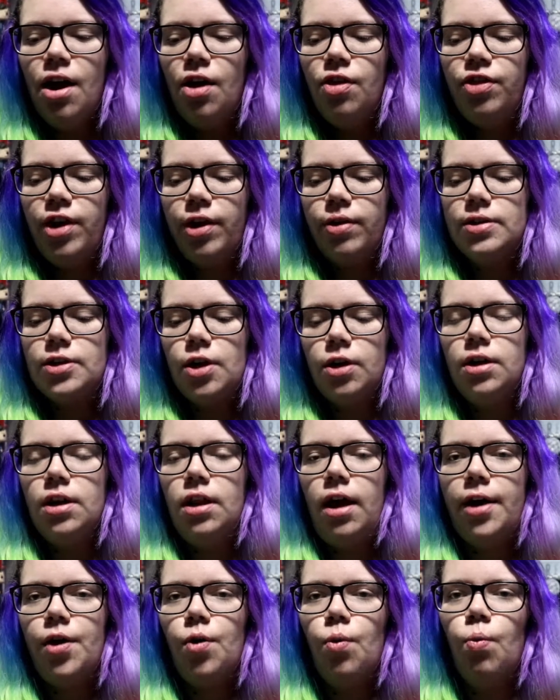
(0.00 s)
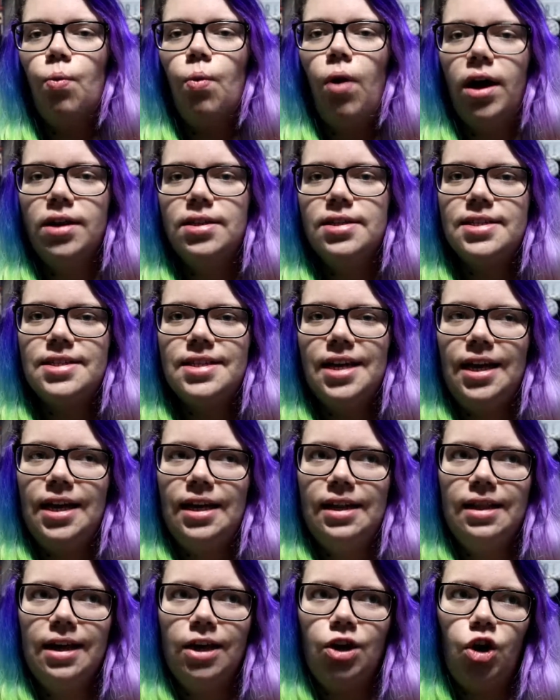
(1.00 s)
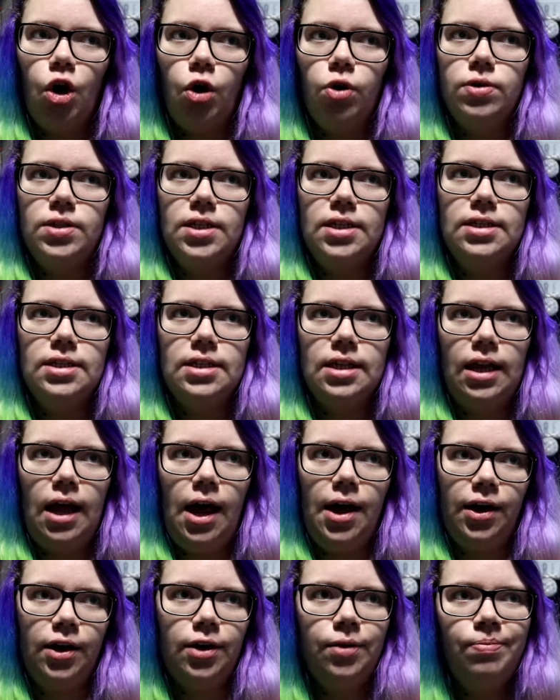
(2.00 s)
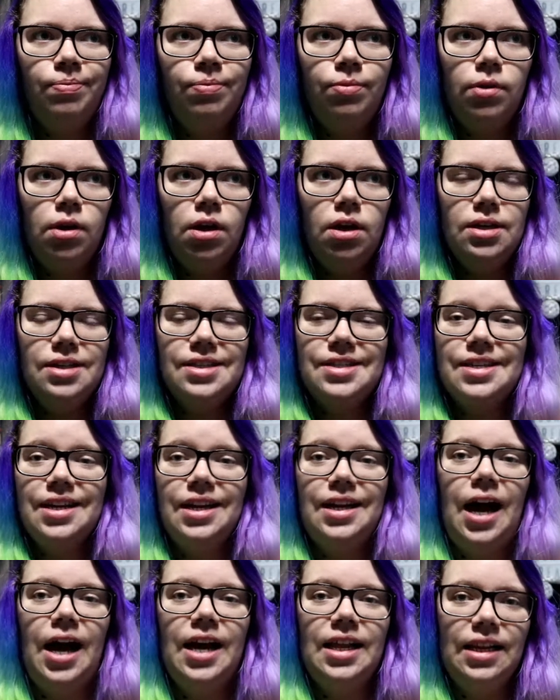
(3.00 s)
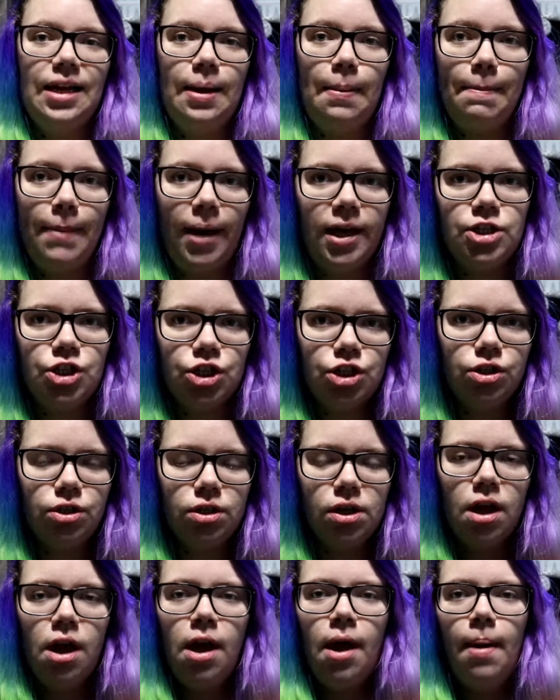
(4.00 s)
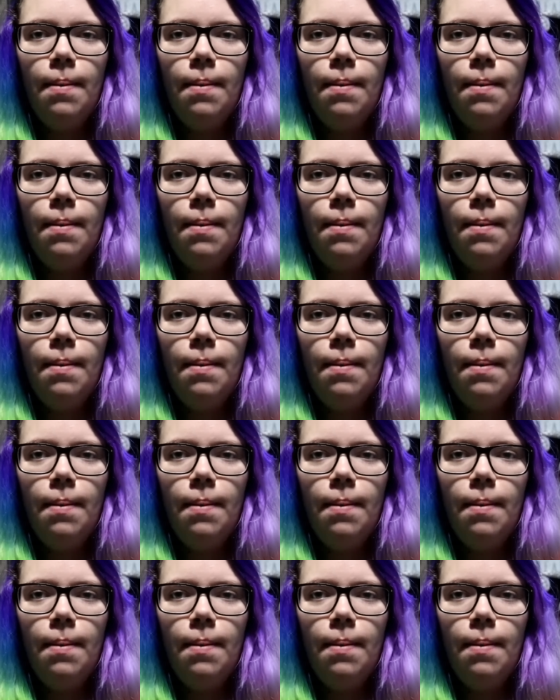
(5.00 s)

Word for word: There is only like one scene that goes into like slightly magical,